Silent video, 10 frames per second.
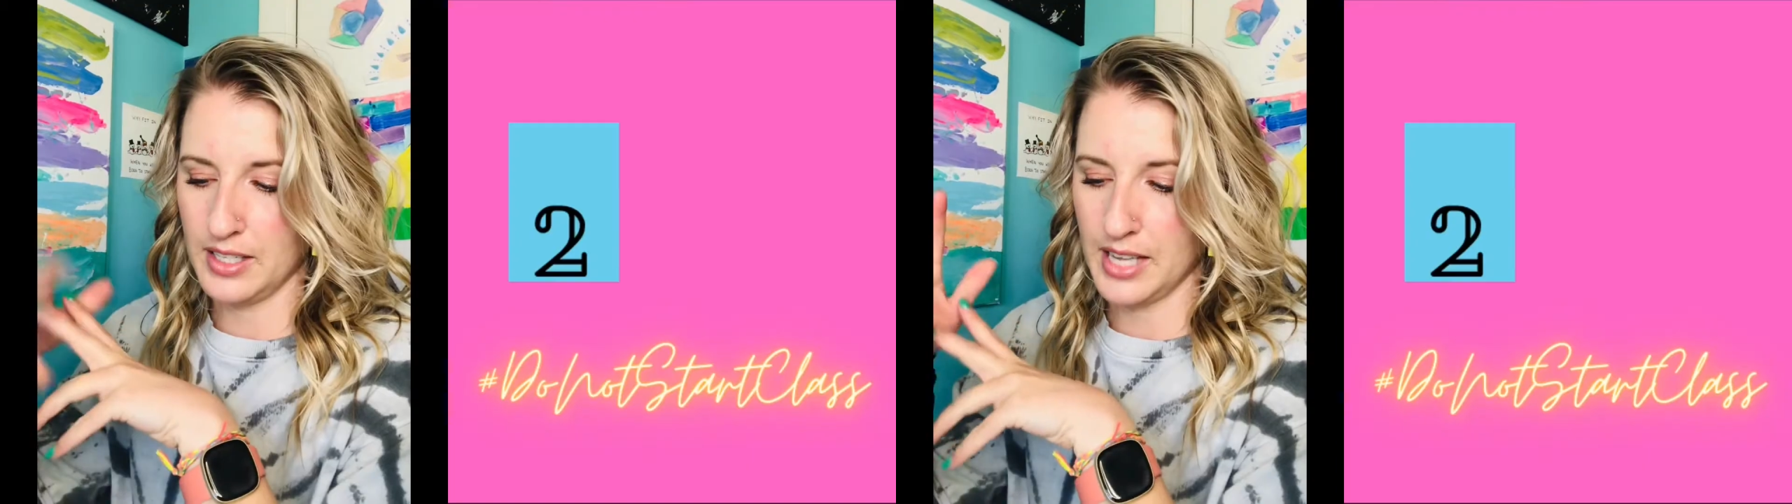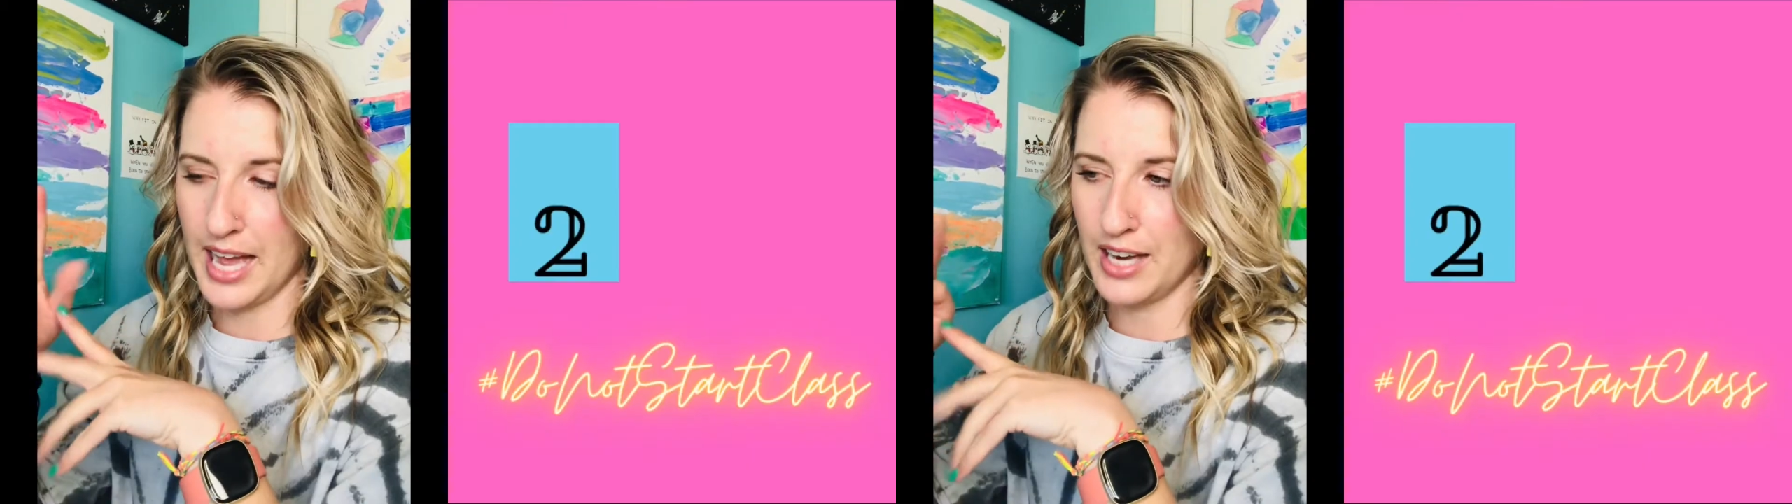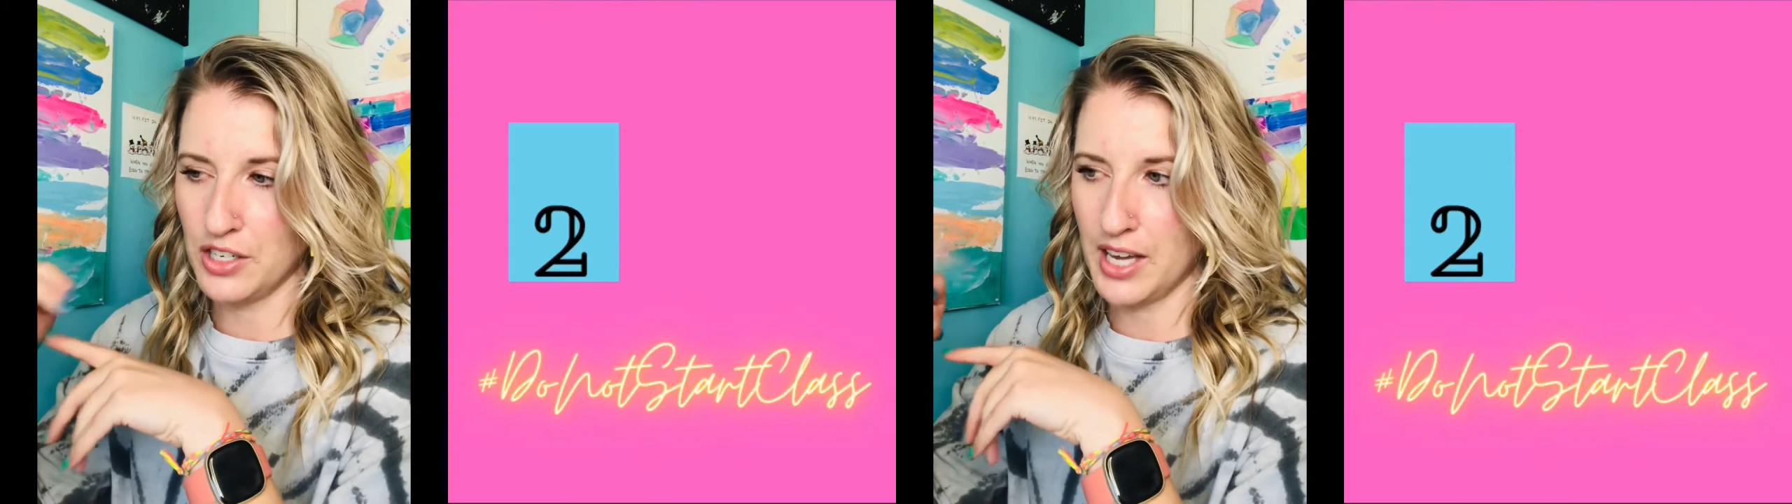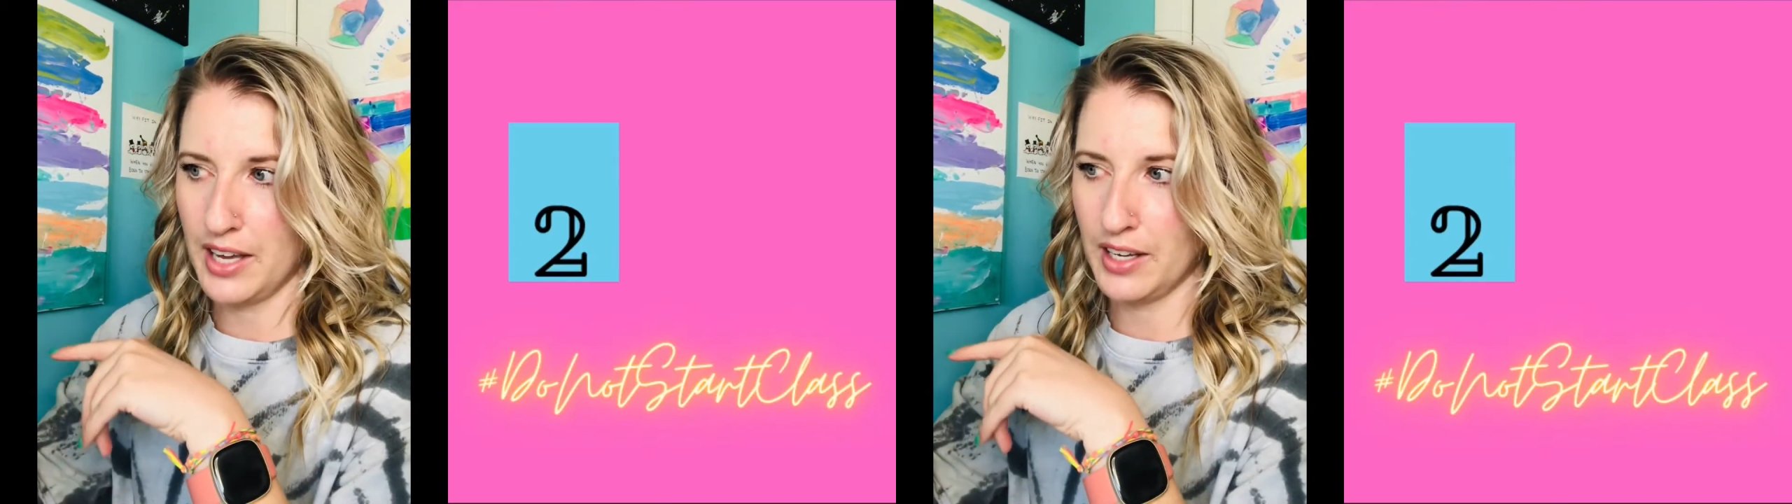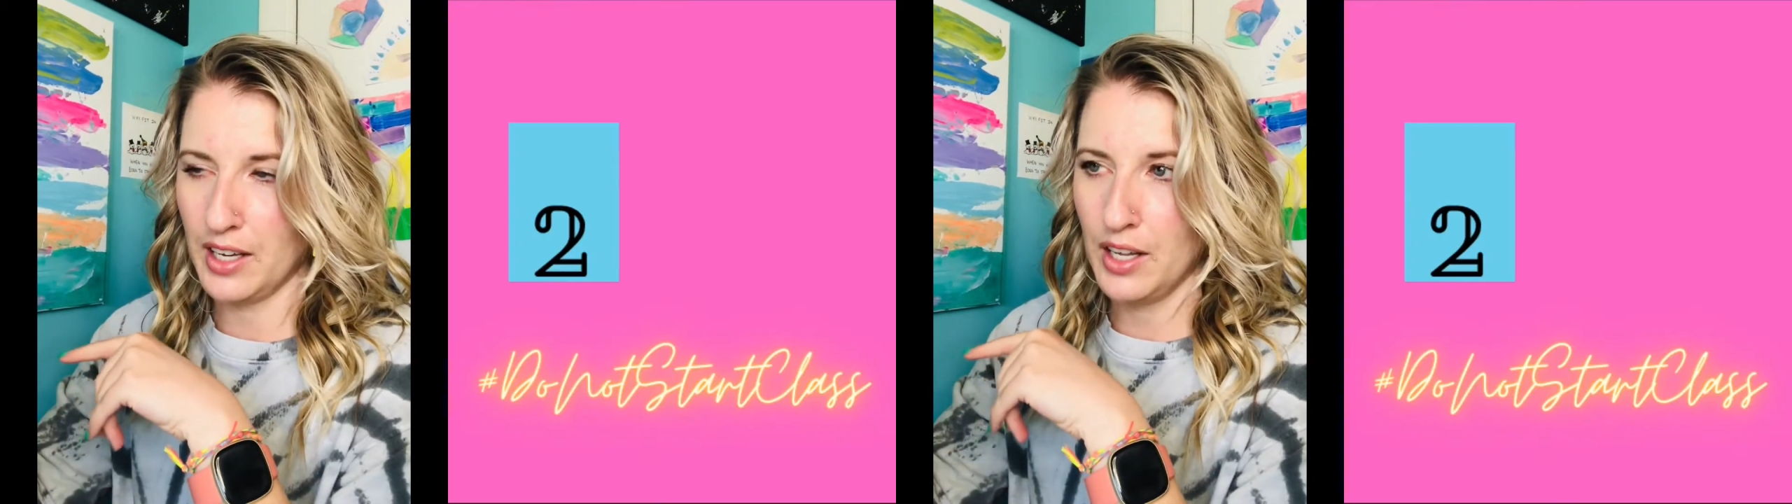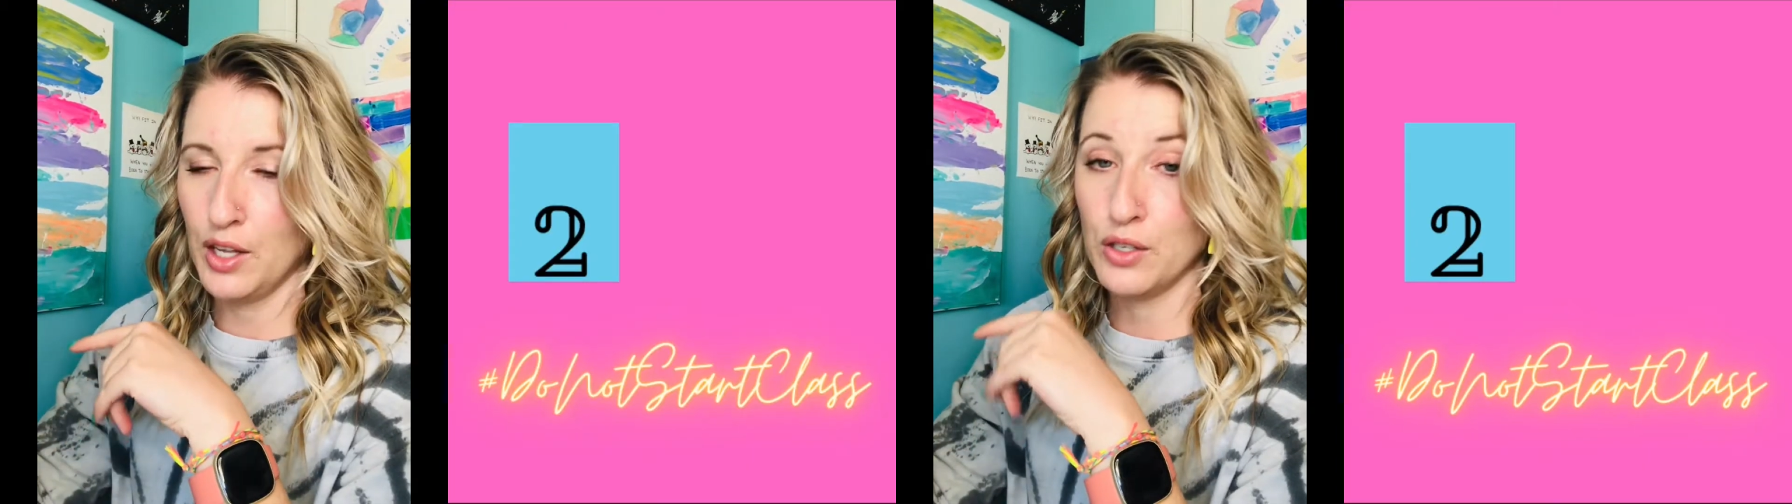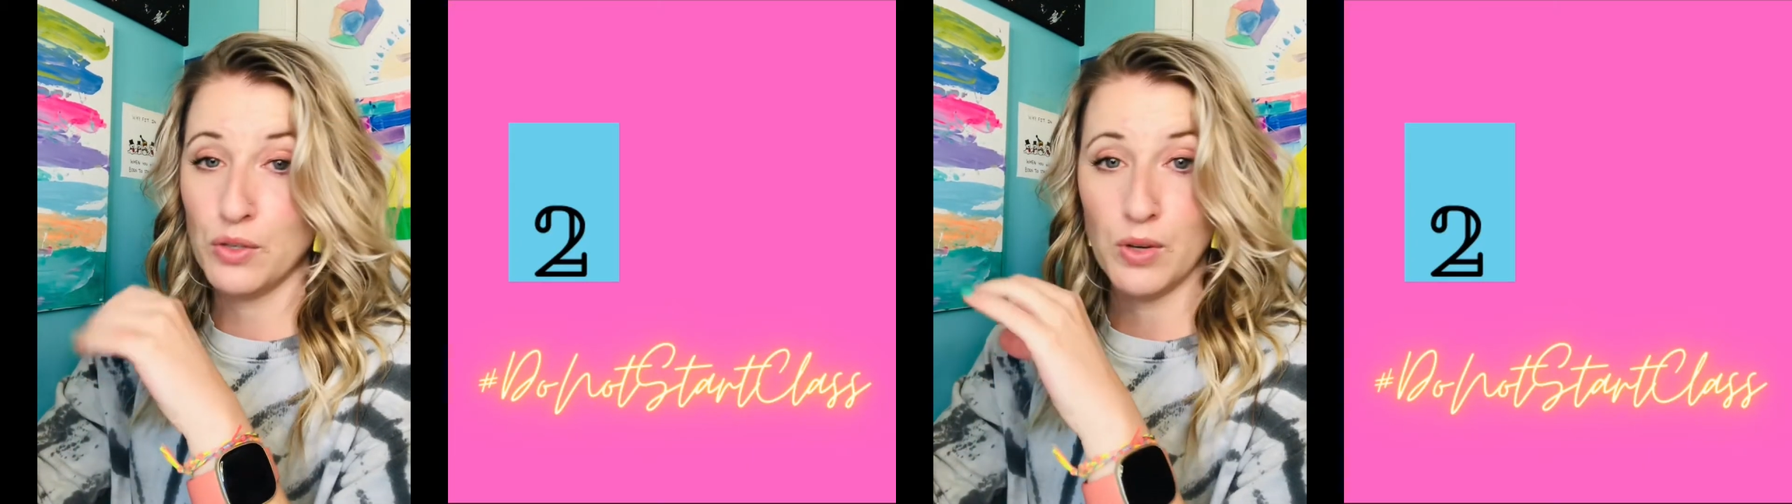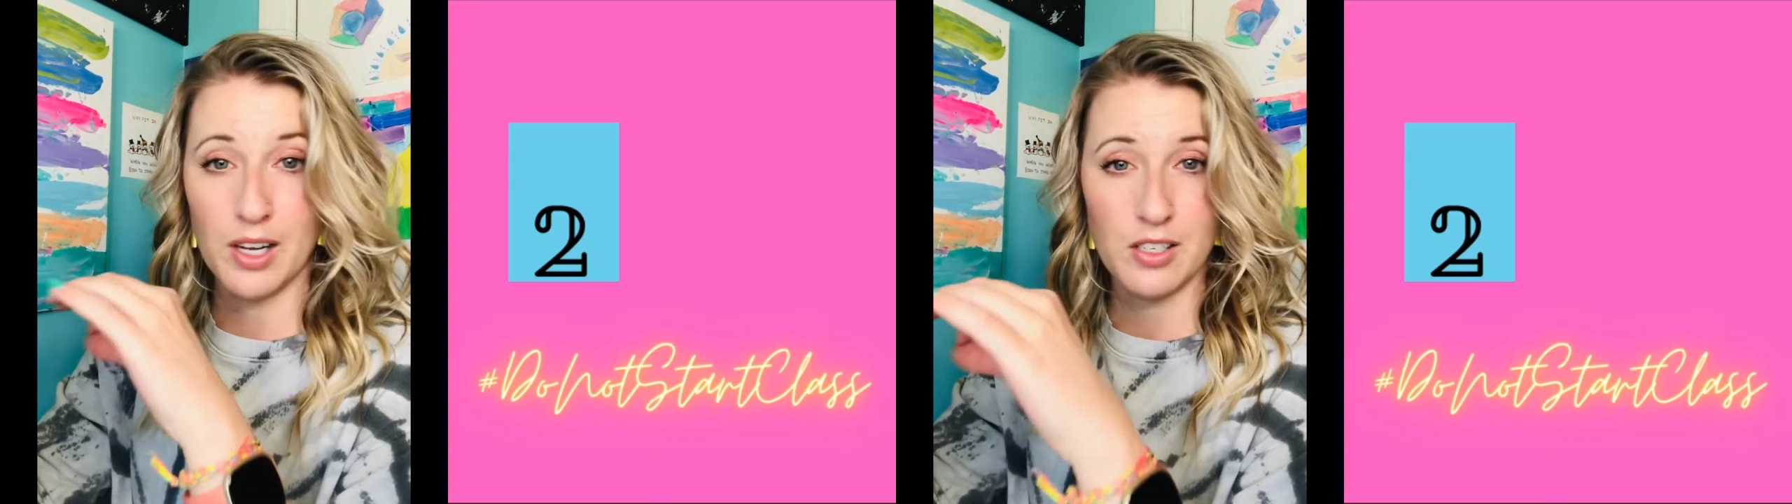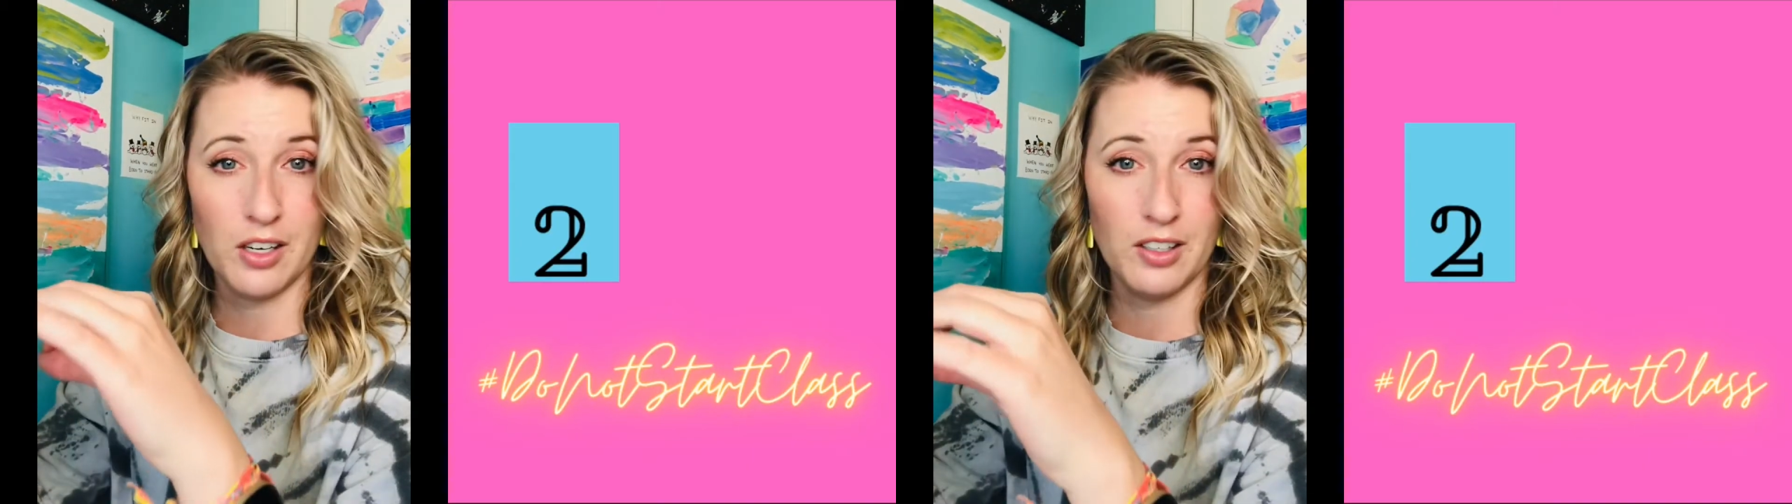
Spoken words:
hashtag do not start